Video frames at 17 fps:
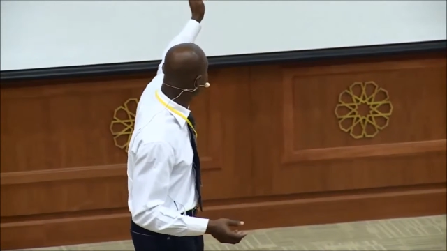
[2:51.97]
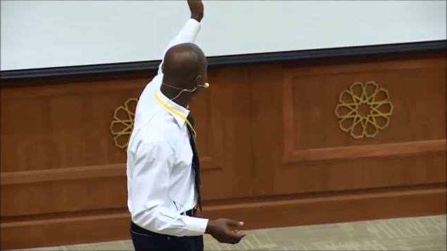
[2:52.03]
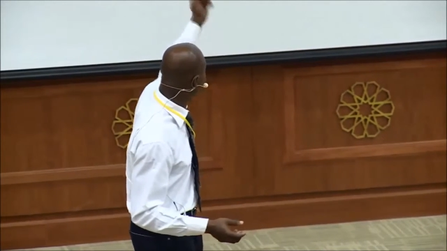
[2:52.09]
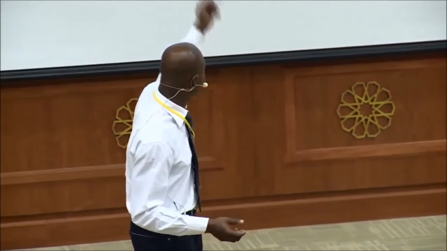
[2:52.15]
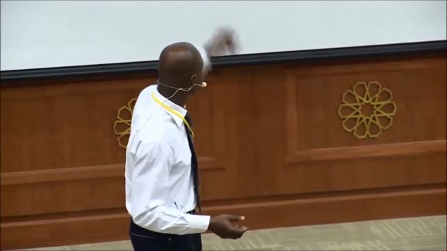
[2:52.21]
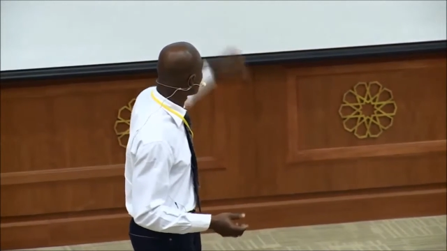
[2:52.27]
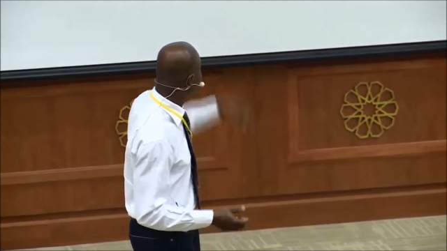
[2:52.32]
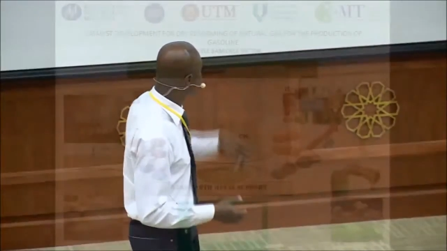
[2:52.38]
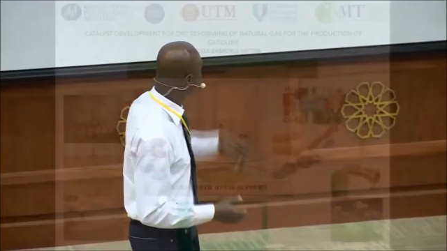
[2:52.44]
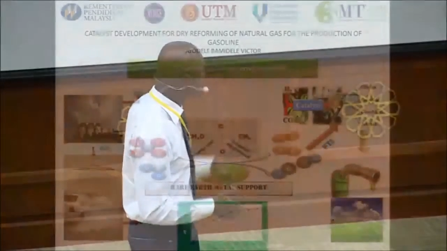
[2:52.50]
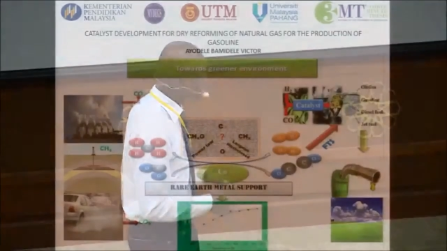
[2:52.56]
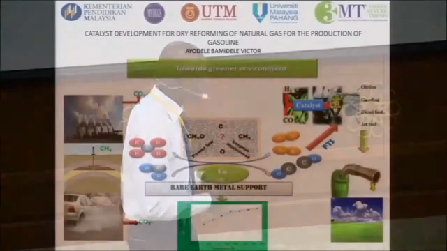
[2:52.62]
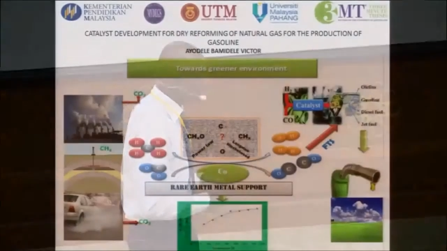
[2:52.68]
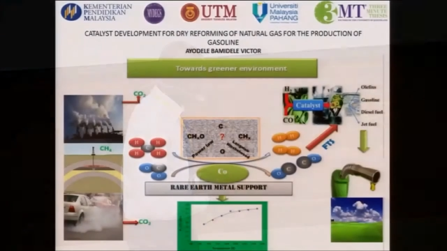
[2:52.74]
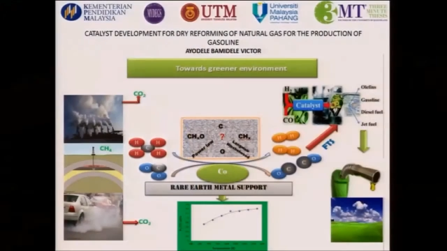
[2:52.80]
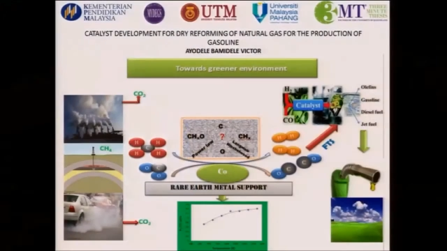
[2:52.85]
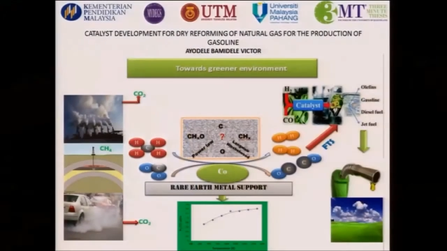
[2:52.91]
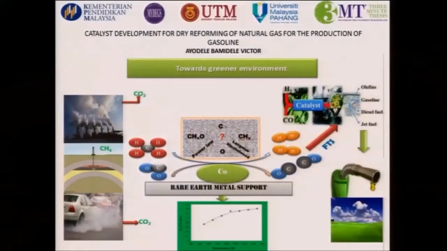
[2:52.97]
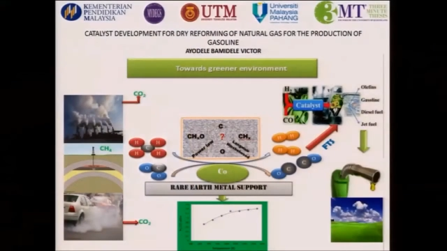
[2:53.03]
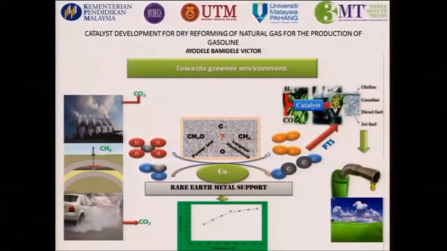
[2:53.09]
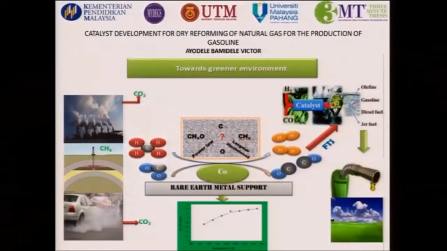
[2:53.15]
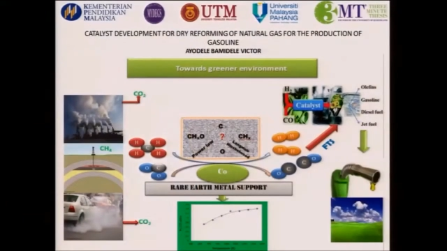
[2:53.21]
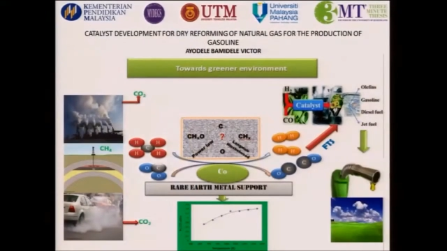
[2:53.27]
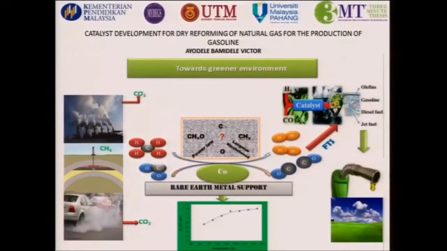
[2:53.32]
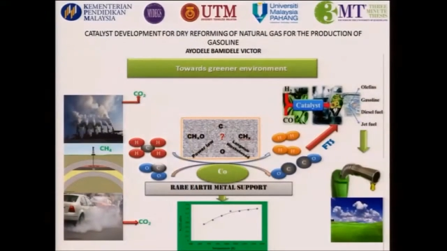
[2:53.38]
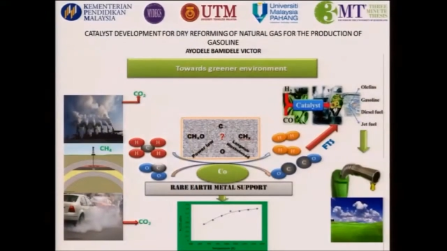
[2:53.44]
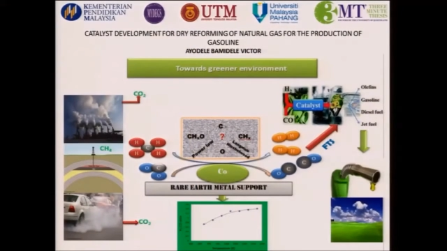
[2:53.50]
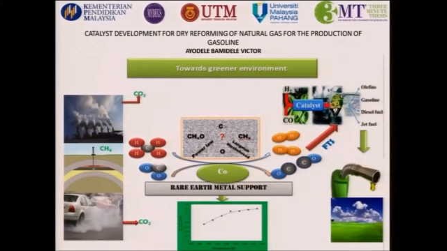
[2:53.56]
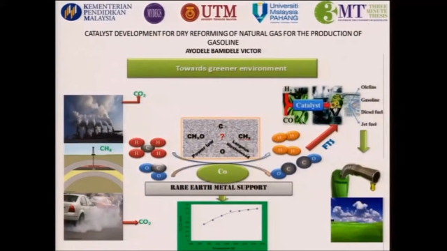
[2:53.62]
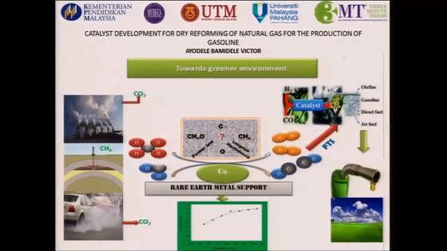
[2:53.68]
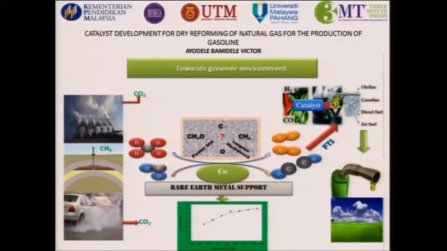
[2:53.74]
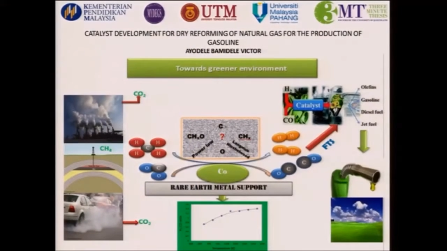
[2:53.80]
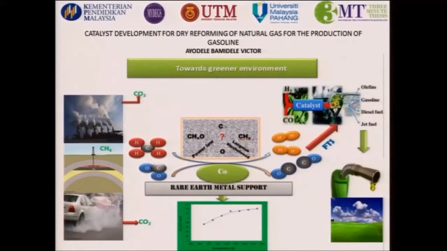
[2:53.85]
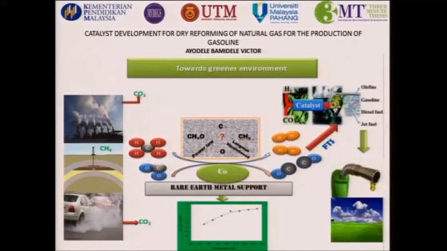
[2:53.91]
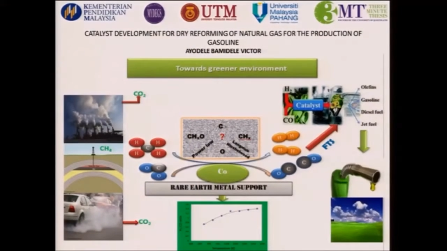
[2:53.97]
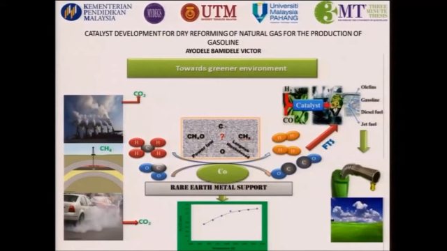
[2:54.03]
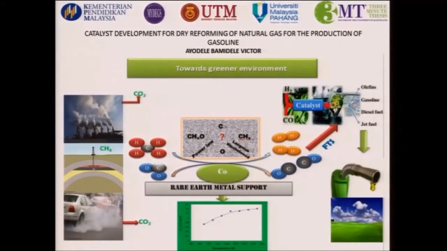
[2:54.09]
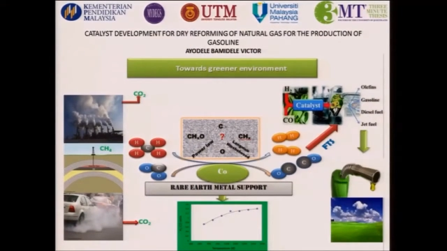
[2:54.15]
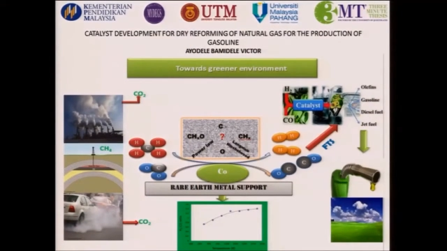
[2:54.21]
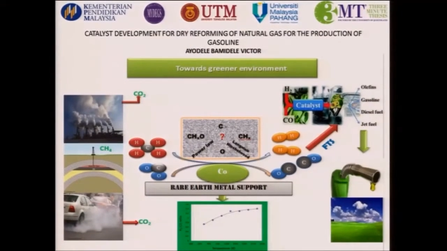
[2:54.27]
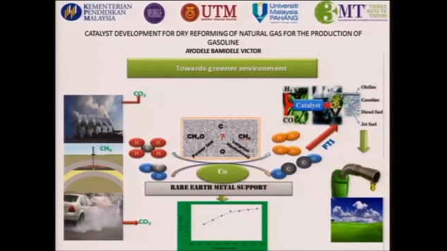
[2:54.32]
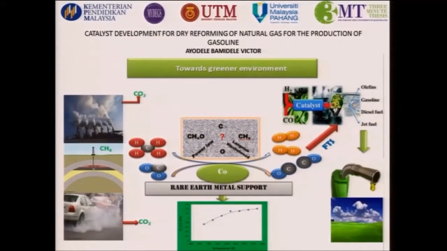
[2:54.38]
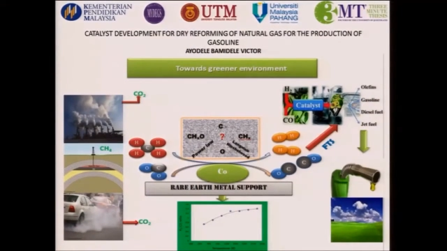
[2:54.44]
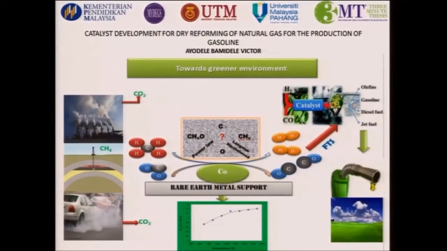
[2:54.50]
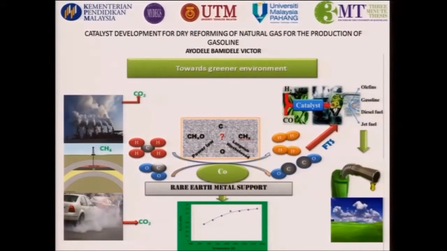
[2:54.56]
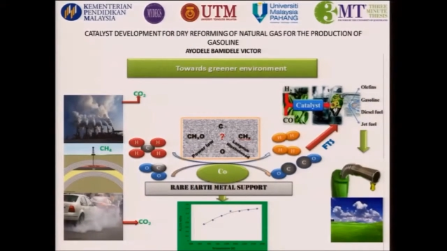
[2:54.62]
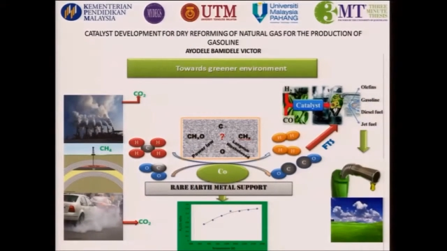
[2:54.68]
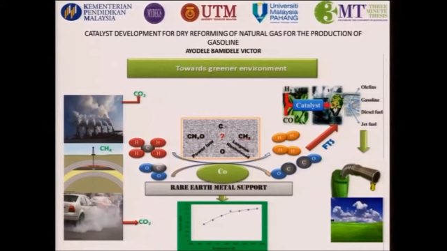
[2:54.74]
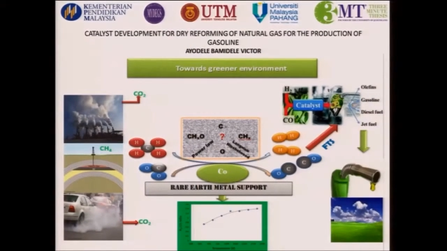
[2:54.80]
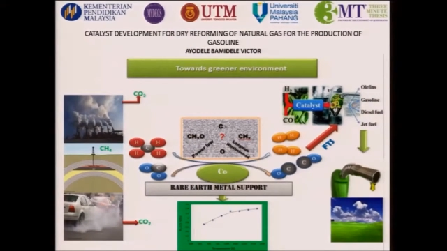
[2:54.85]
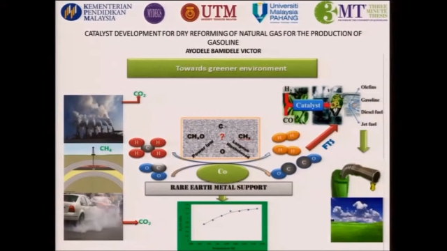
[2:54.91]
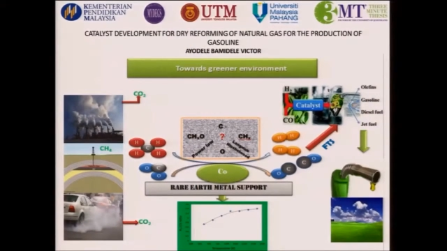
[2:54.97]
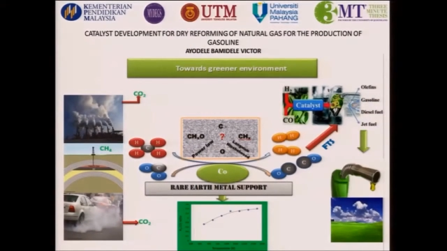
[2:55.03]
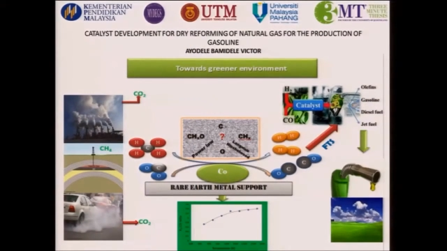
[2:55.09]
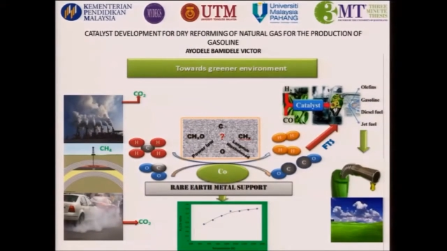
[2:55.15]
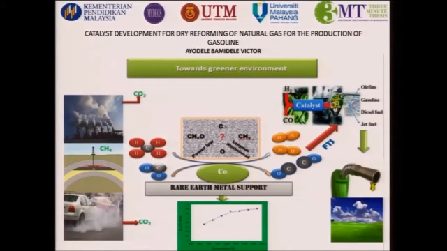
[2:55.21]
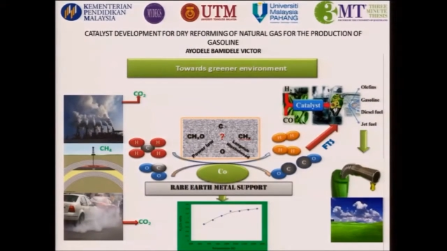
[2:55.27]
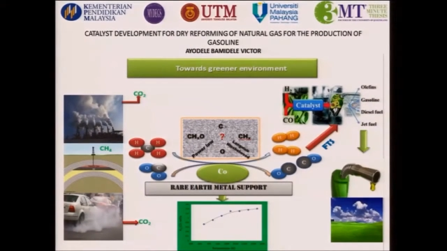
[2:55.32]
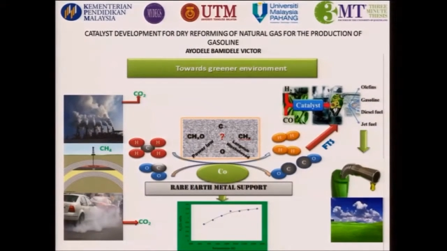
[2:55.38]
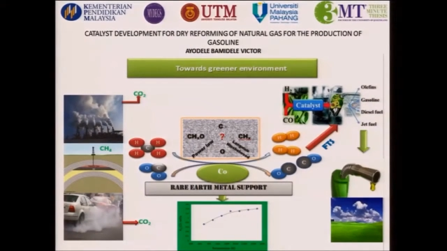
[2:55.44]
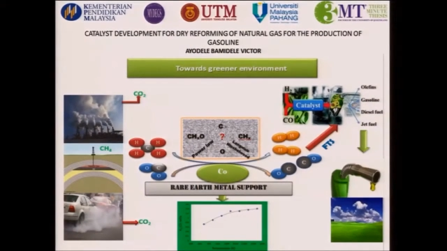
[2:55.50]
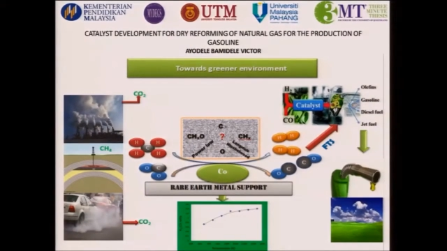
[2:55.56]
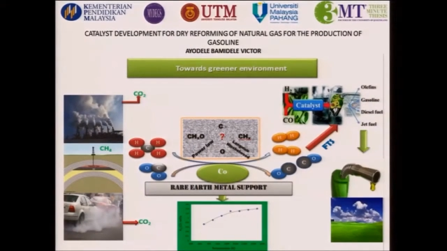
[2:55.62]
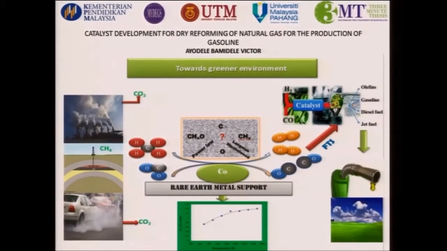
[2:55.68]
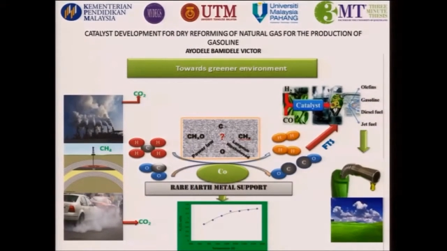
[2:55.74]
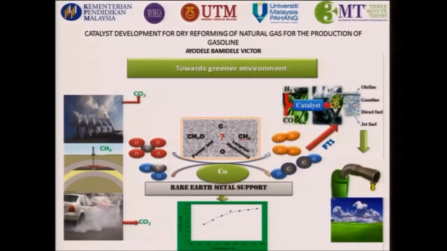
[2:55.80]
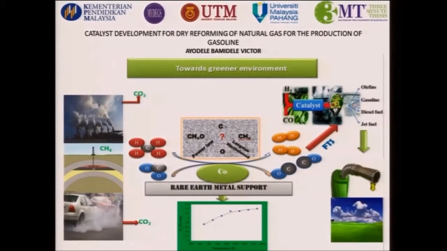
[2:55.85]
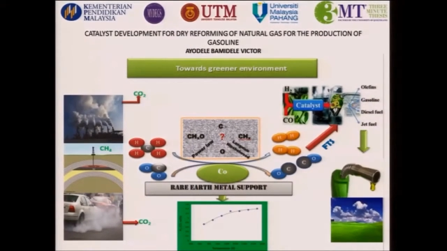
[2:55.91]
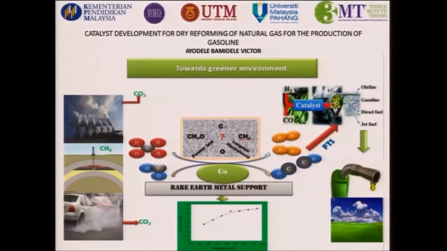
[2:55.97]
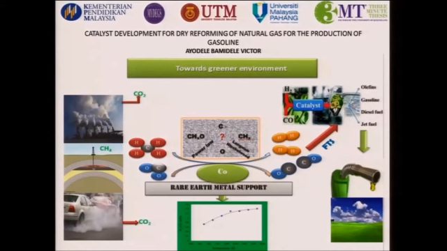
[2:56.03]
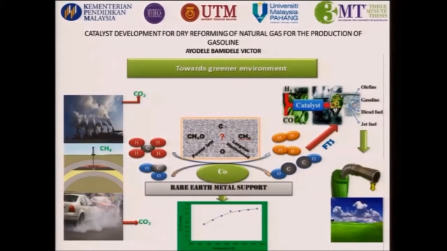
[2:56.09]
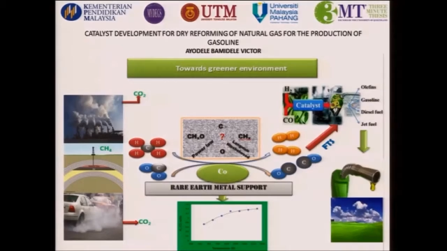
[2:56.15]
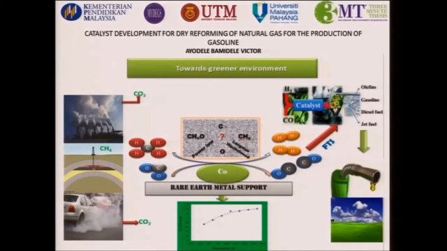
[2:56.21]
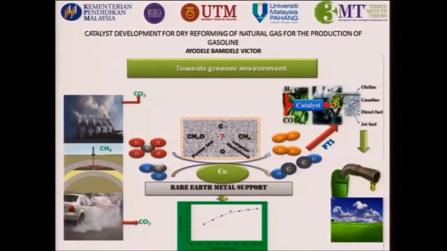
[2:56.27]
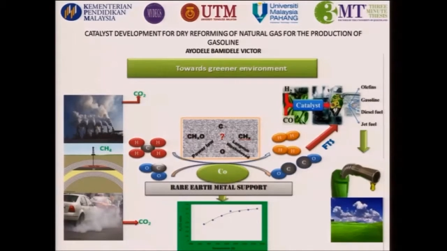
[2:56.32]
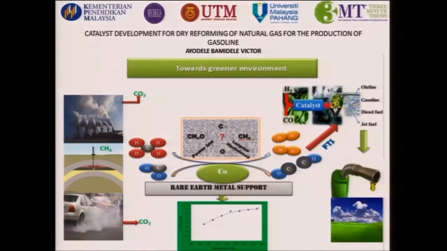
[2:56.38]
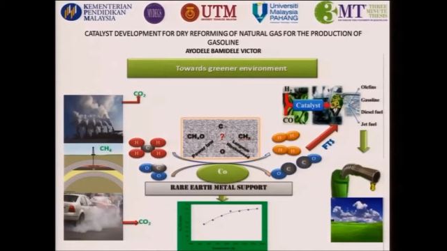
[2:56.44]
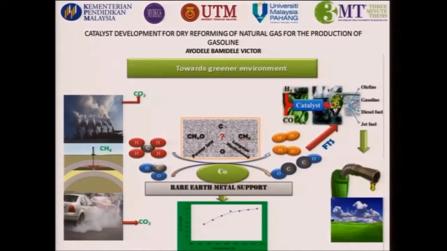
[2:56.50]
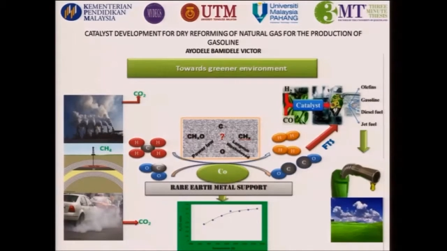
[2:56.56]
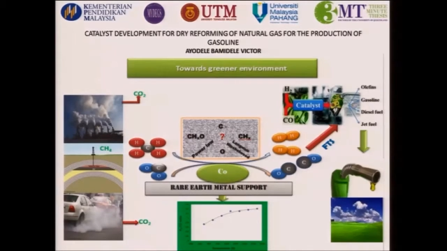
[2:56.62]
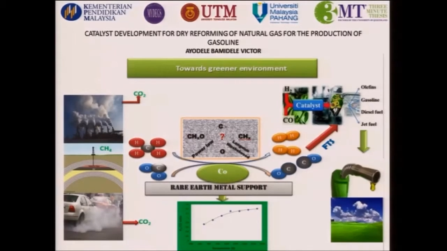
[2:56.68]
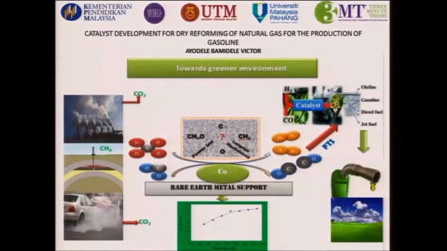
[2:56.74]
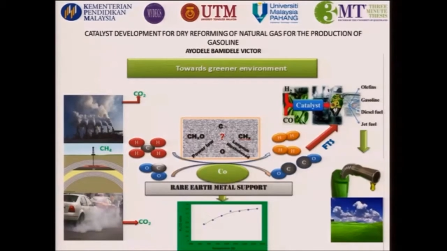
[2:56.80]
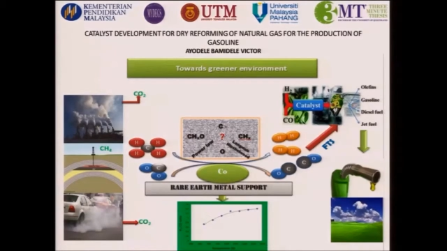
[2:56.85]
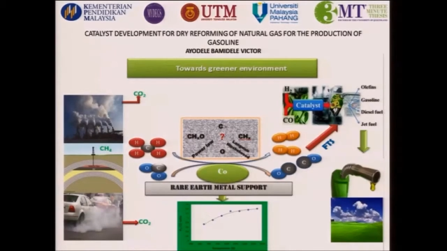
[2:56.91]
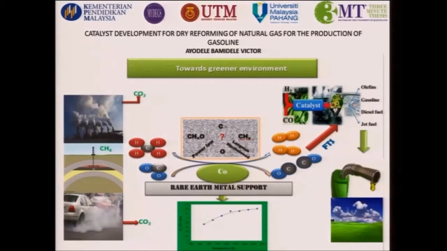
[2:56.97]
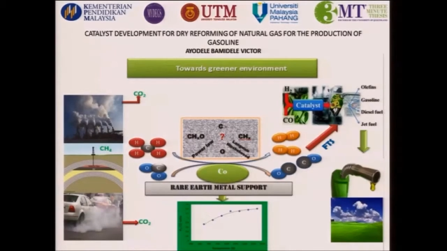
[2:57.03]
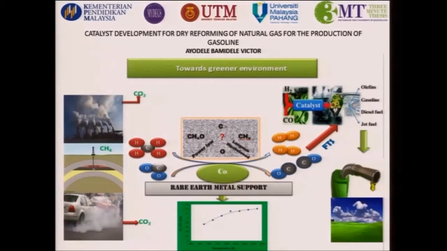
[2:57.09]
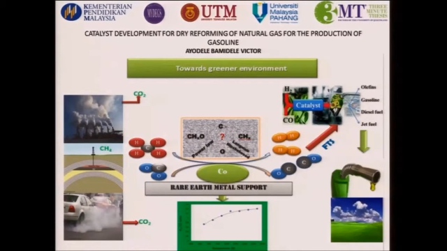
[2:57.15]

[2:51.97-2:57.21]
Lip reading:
No face is visible, so there are no lips to read.